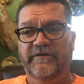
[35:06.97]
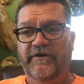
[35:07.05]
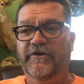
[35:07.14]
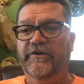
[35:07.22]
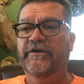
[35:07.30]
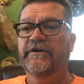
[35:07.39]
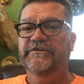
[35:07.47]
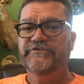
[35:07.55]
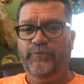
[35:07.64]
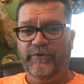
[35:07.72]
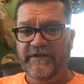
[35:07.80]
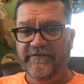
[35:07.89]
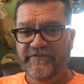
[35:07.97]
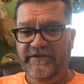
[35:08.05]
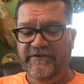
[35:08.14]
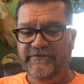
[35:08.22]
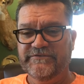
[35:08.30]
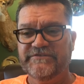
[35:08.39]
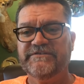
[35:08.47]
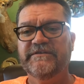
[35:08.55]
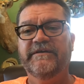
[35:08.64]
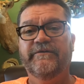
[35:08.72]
are 20 of those,